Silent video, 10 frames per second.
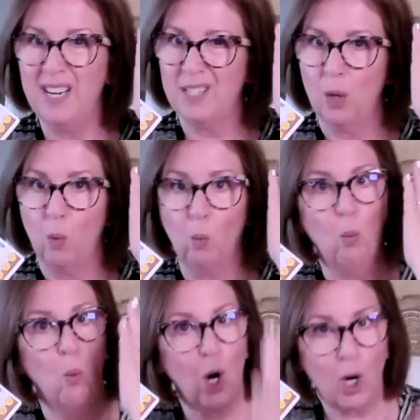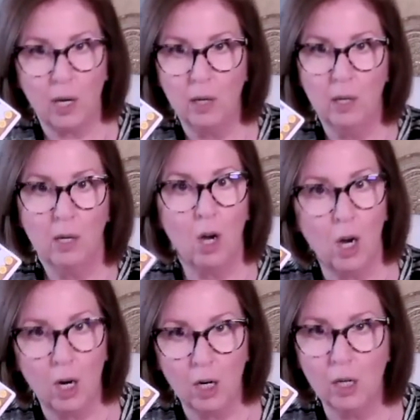It's a work
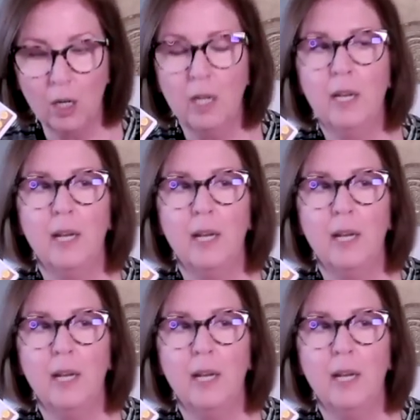card.